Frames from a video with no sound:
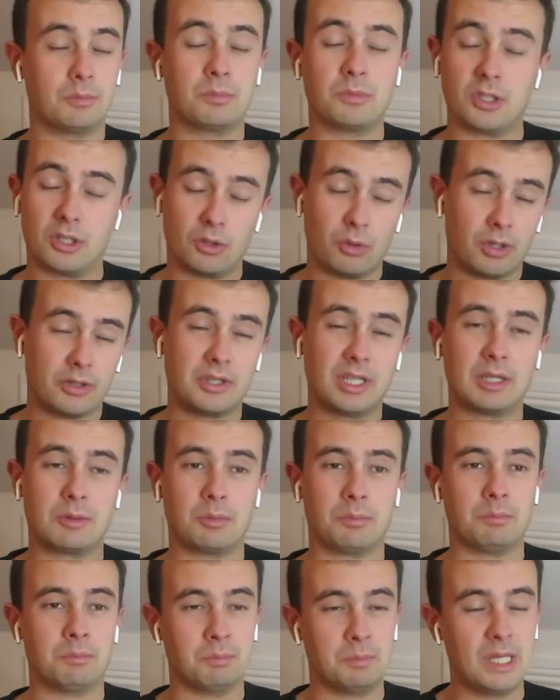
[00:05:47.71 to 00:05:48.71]
you know, I
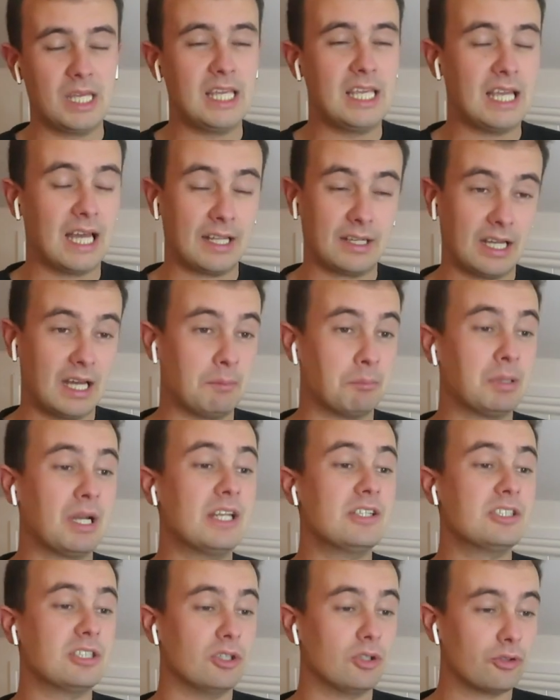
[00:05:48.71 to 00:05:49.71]
think me and
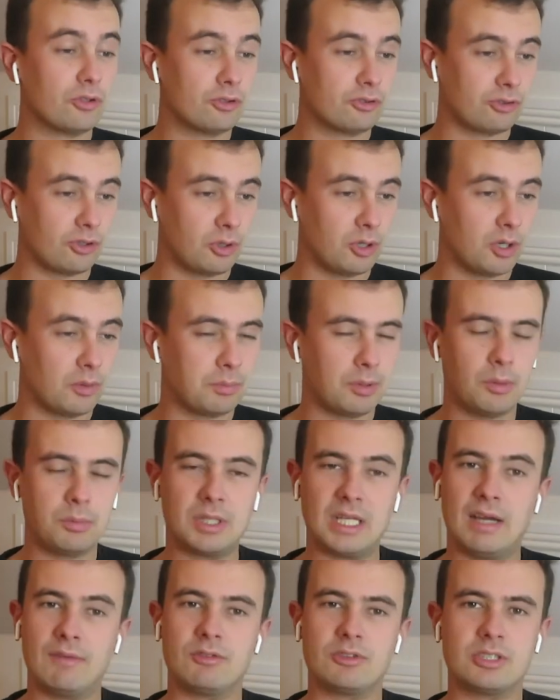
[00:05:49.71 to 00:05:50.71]
plenty others are probably
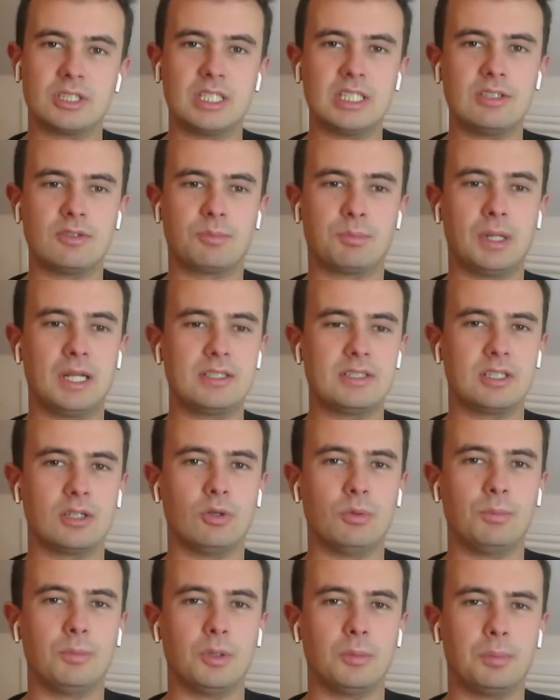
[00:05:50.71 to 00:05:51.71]
having to eat plenty of
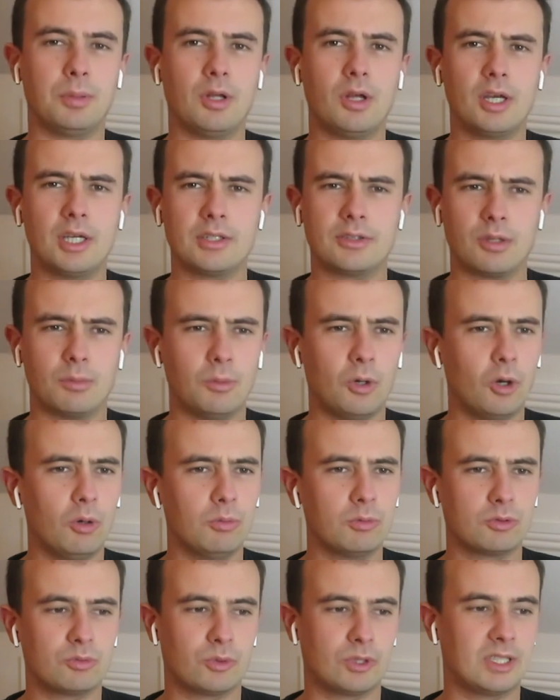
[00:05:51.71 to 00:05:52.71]
humble pie at the
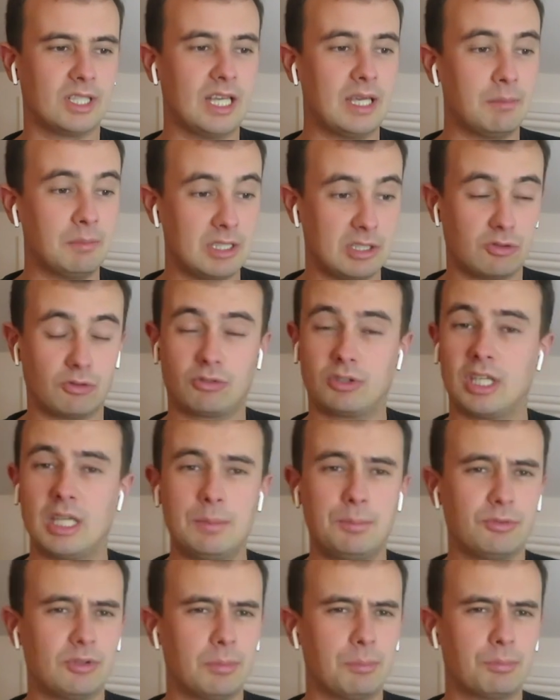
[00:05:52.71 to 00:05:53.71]
moment with him. He just
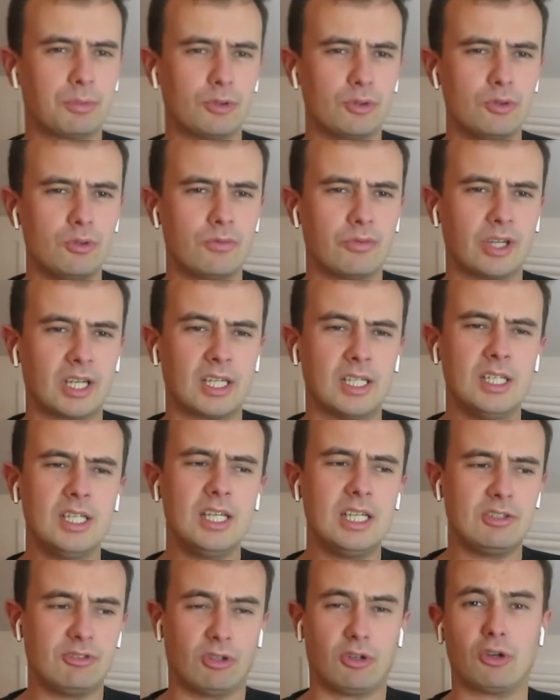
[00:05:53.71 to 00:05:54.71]
keeps improving.
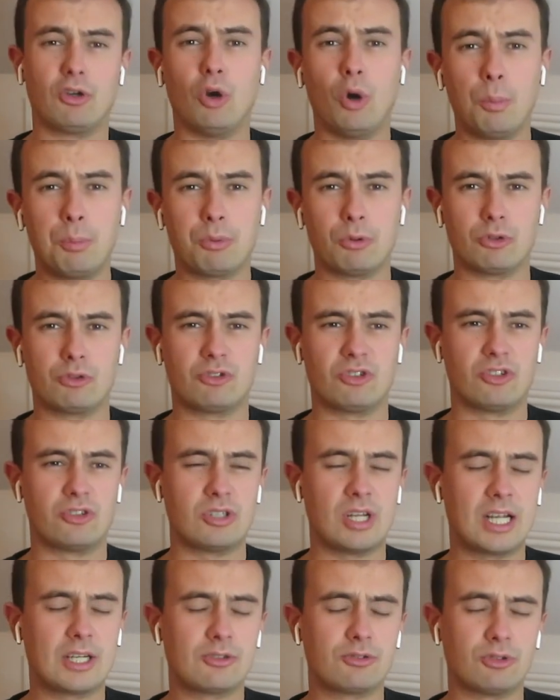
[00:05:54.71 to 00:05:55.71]
He's on an upward
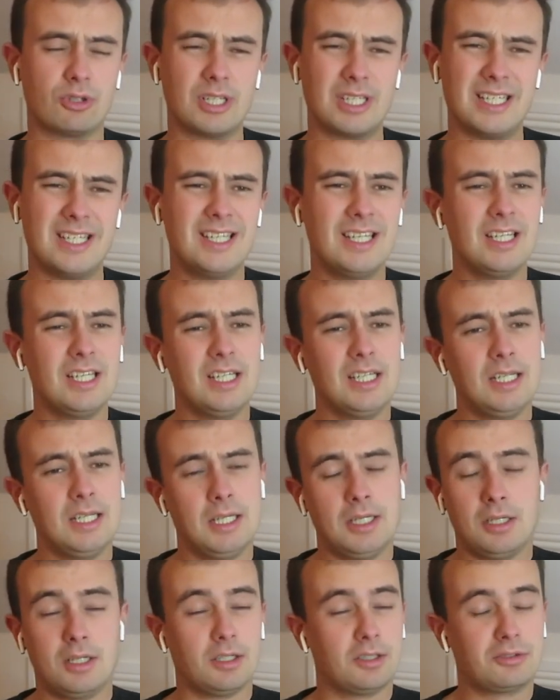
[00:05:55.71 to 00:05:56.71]
trajectory.
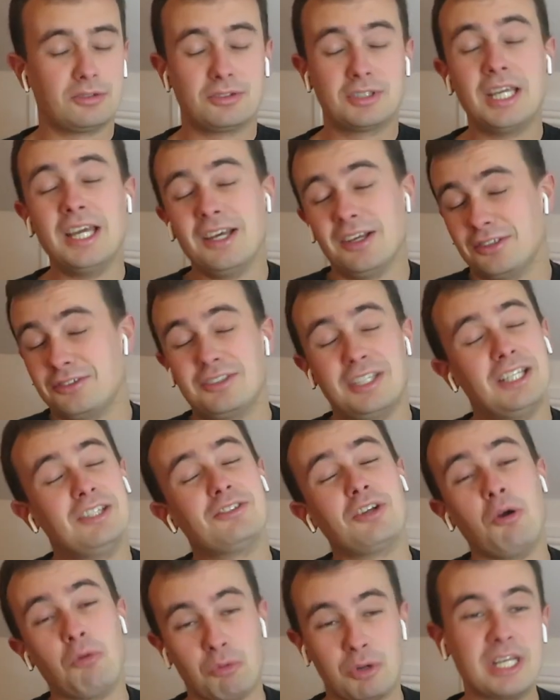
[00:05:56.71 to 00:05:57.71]
Still
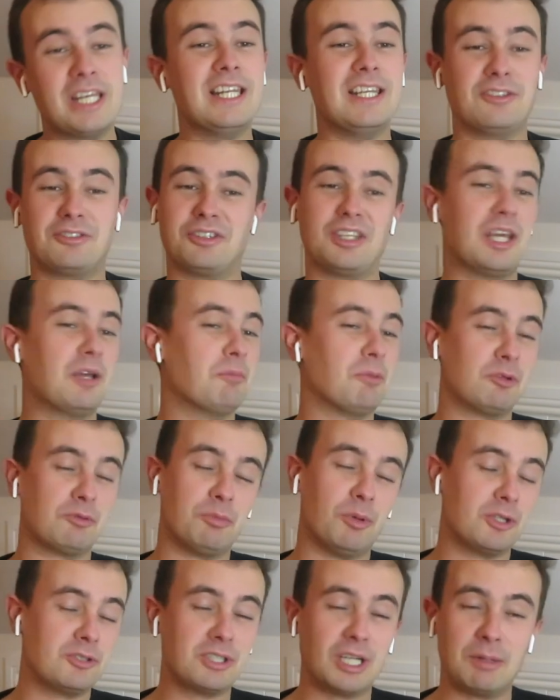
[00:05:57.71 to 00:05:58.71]
don't really see him as
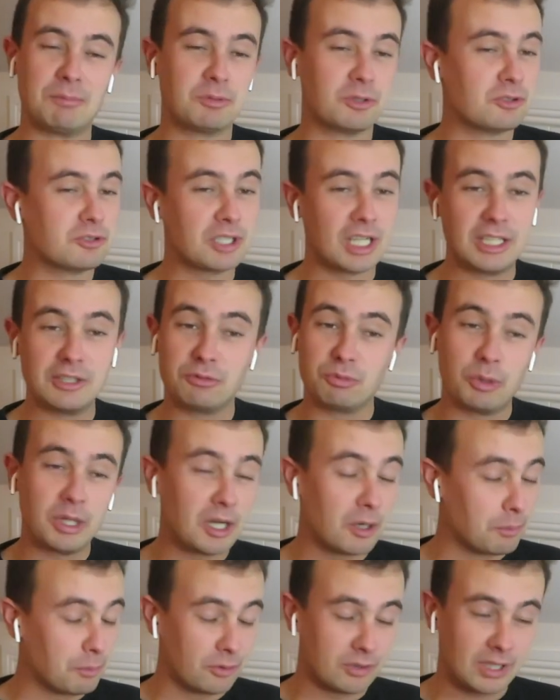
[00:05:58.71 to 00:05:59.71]
my Champion Chase
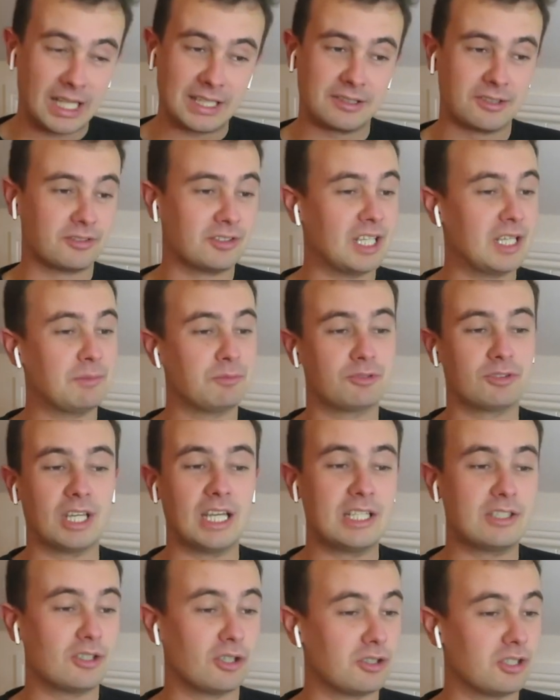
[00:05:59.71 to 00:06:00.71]
winner, but at the same
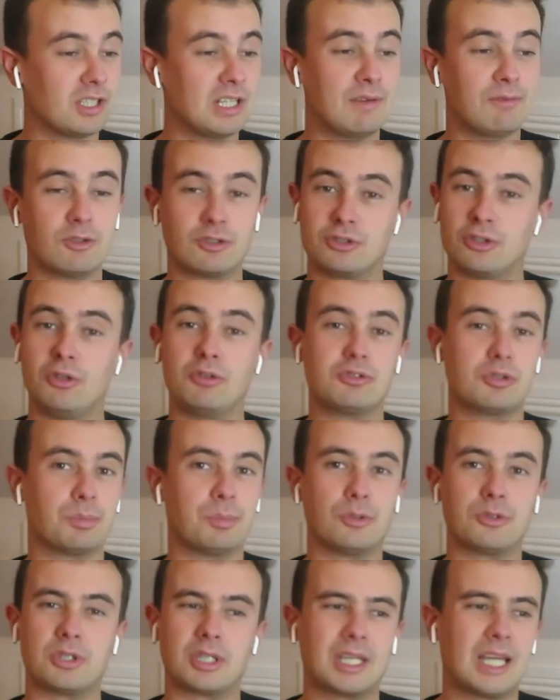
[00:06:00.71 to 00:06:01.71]
stage, I'd have never told you
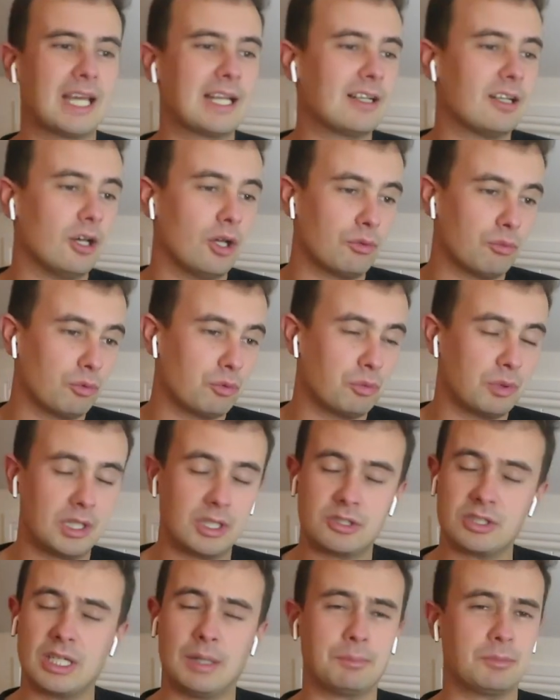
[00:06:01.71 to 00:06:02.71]
Put the Kettle On would win a
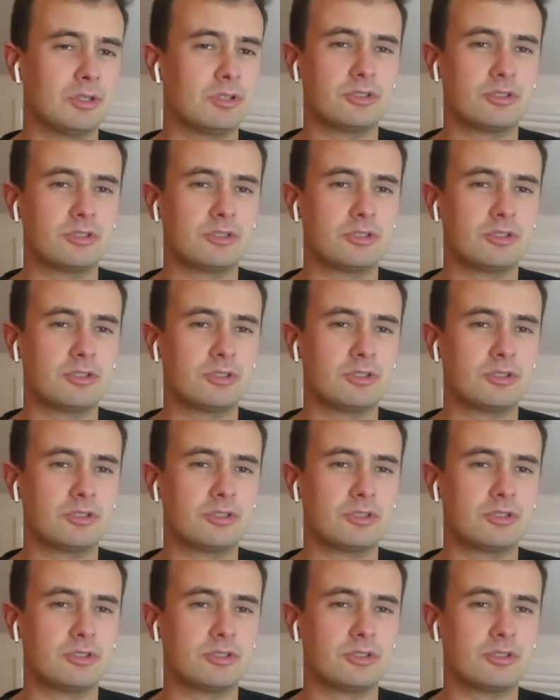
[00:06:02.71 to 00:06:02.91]
Champion